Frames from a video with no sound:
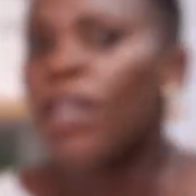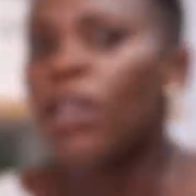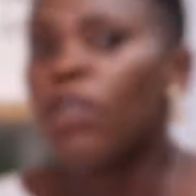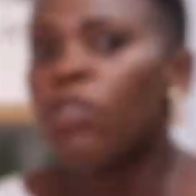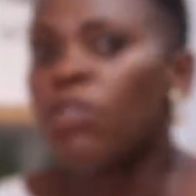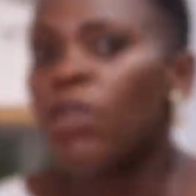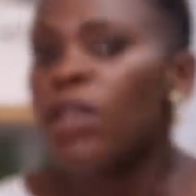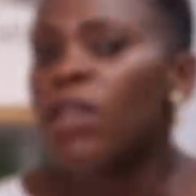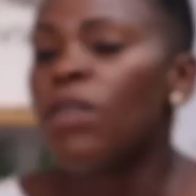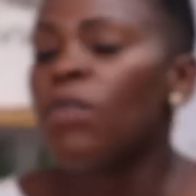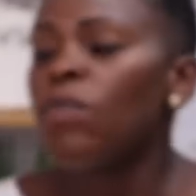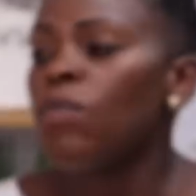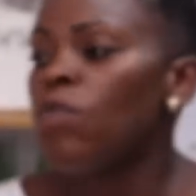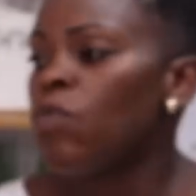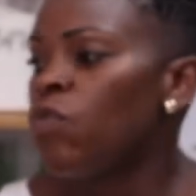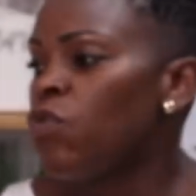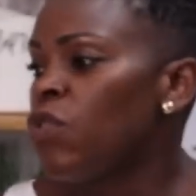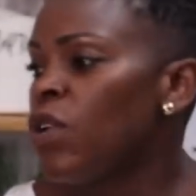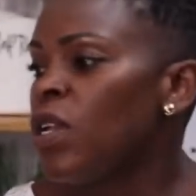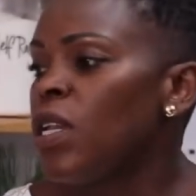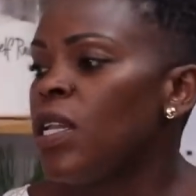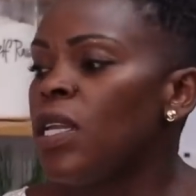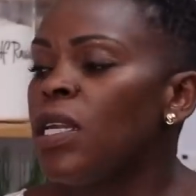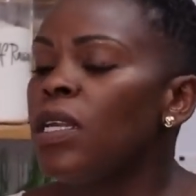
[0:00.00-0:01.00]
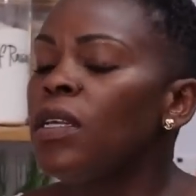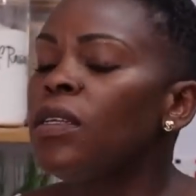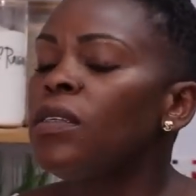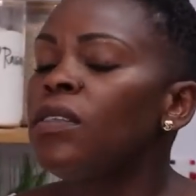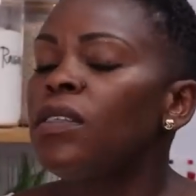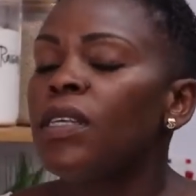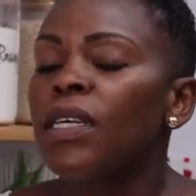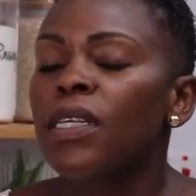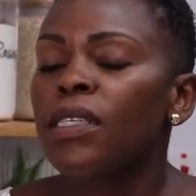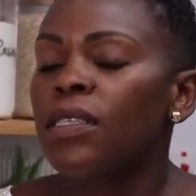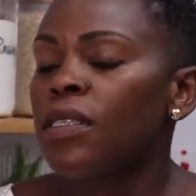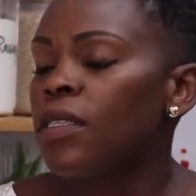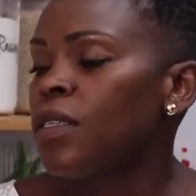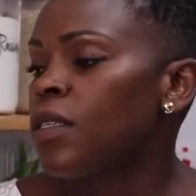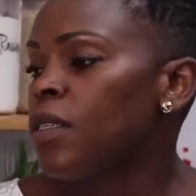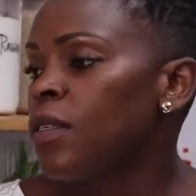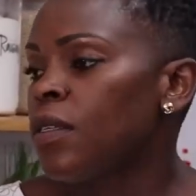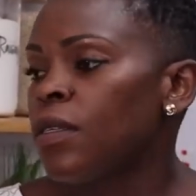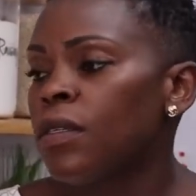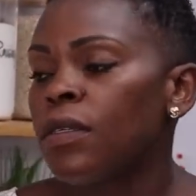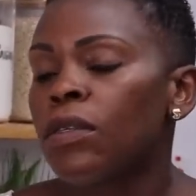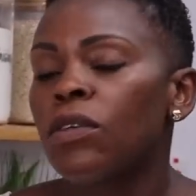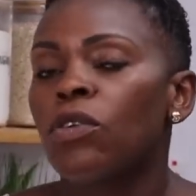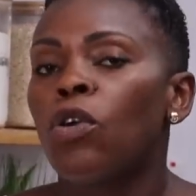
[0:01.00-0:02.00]
the green really
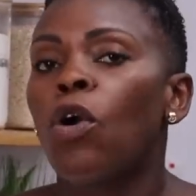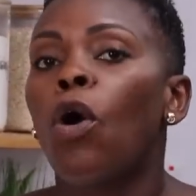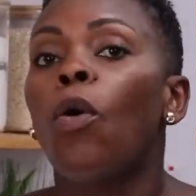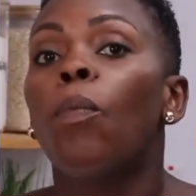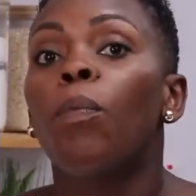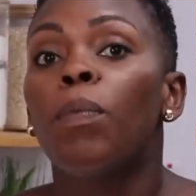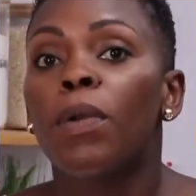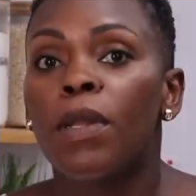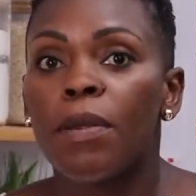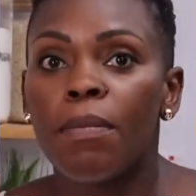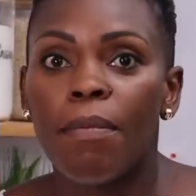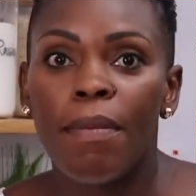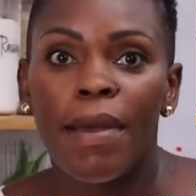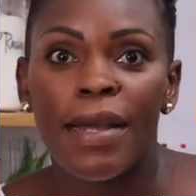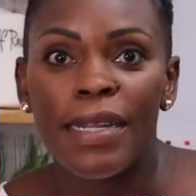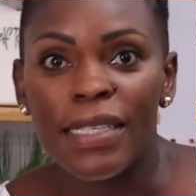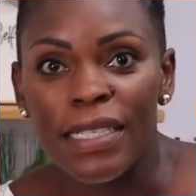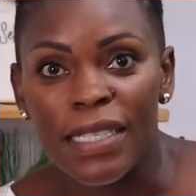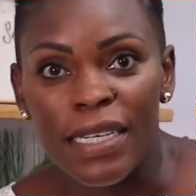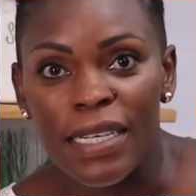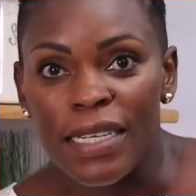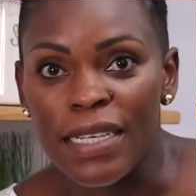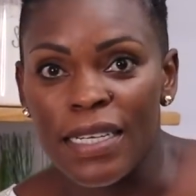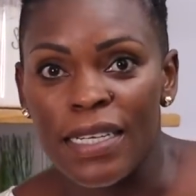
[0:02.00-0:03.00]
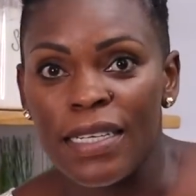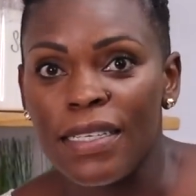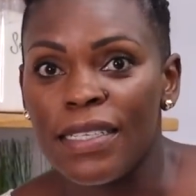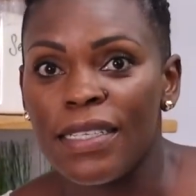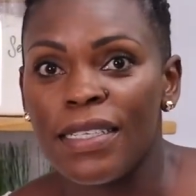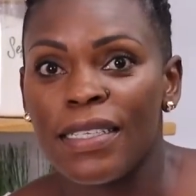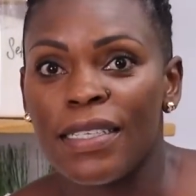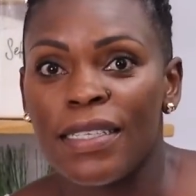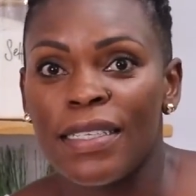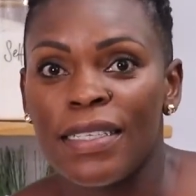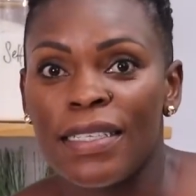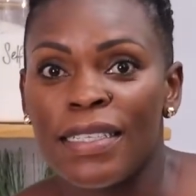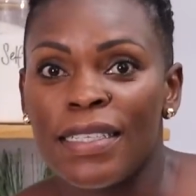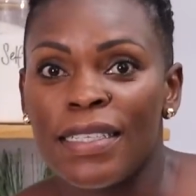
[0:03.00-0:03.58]
just complemented it.